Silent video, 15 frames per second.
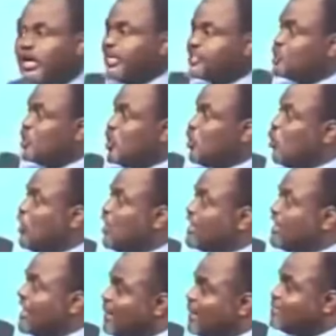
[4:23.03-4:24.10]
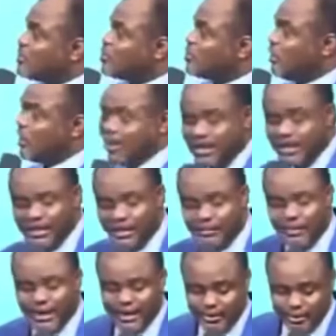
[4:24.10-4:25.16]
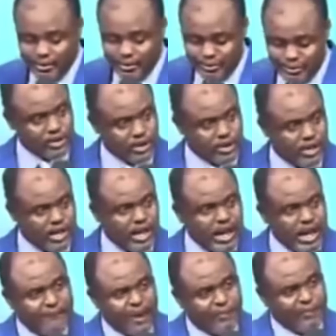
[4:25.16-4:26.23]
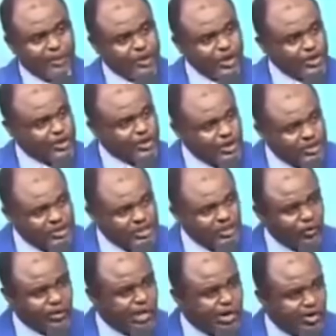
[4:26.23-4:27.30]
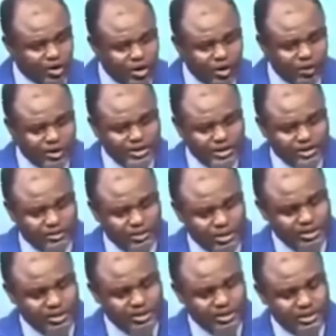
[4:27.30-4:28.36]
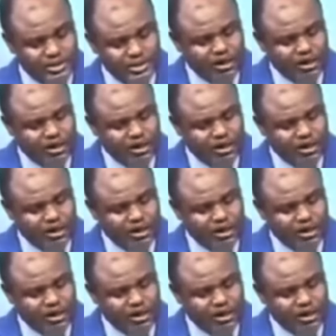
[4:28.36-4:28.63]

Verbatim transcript: There's no word rapture in the Bible. See? And people just use it without knowing what it means.